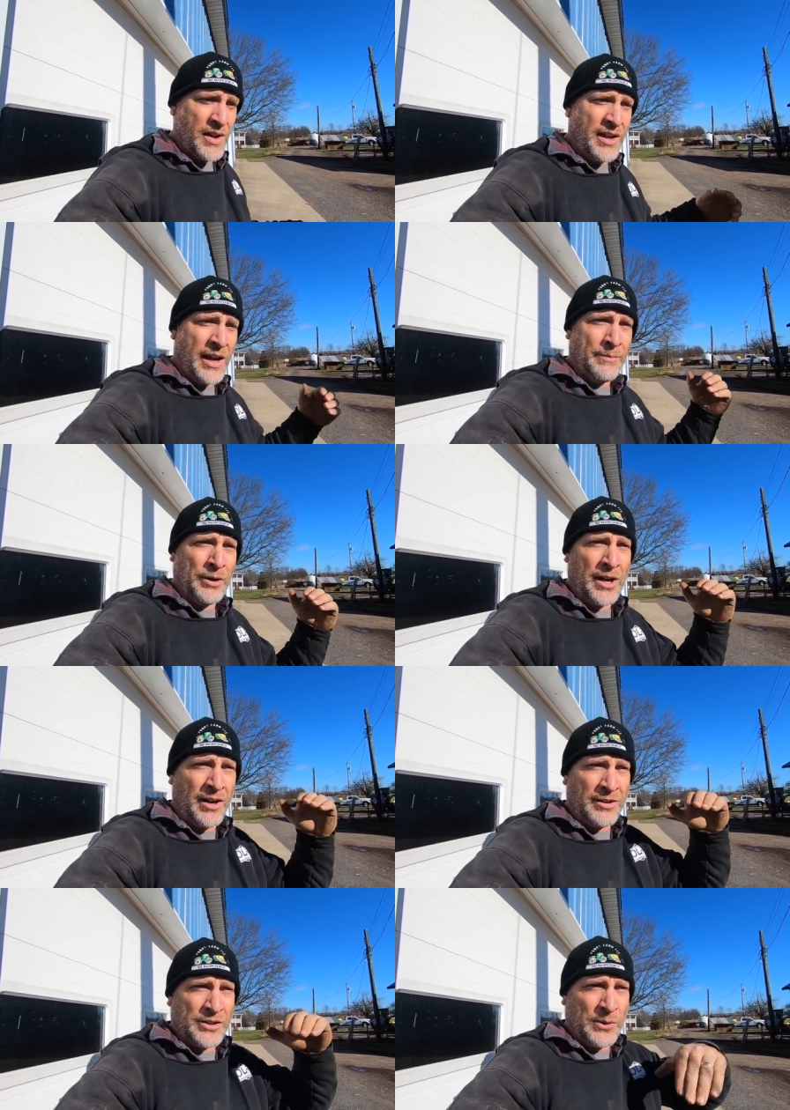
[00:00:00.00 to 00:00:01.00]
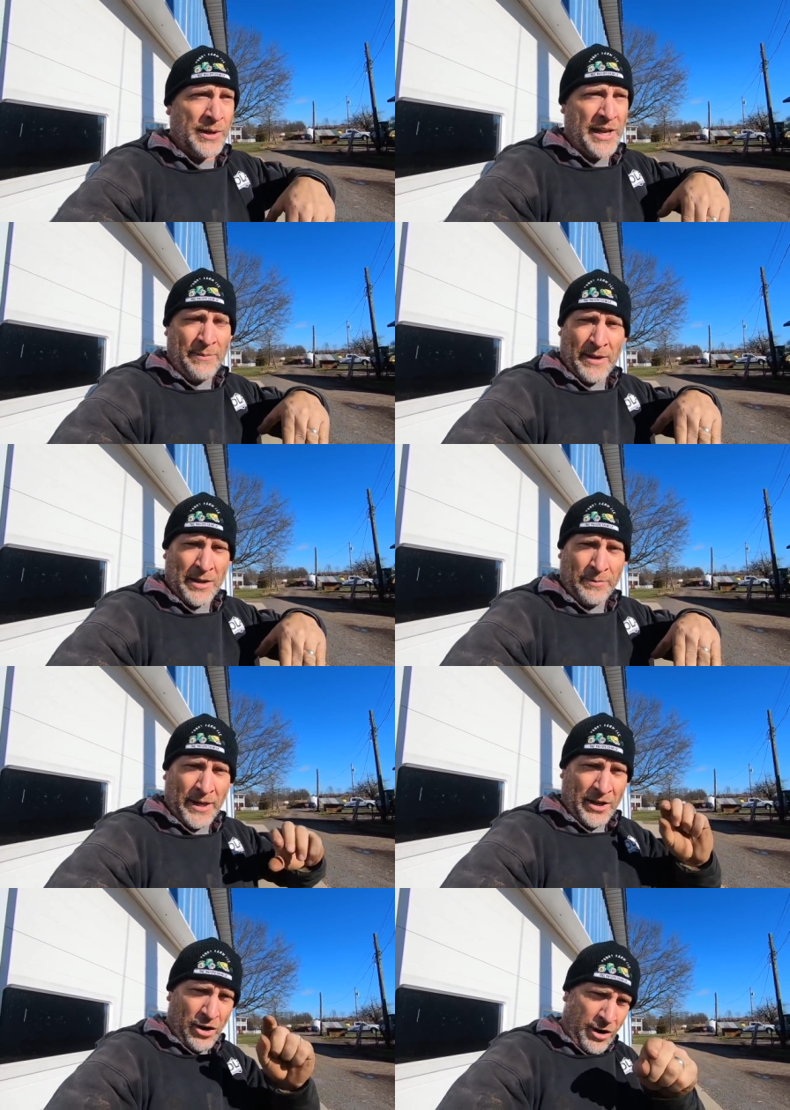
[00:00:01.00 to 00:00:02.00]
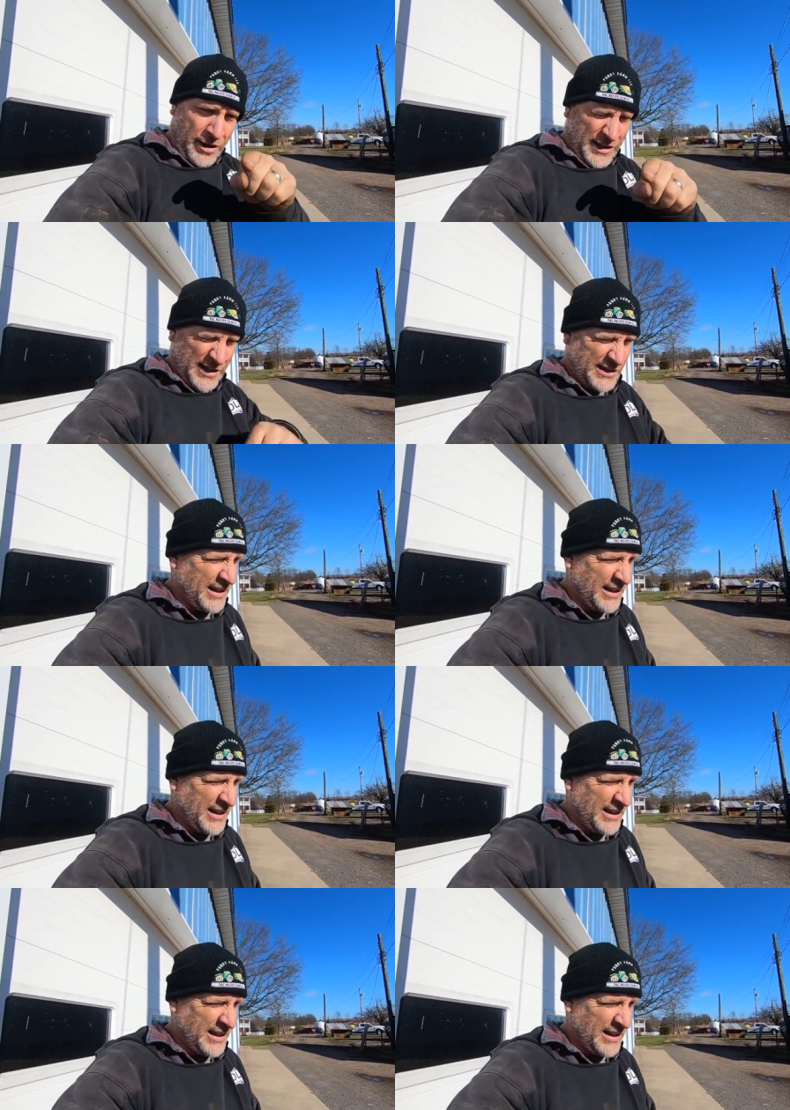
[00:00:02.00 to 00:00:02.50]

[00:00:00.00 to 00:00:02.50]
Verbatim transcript: I put a 128 megabyte card in this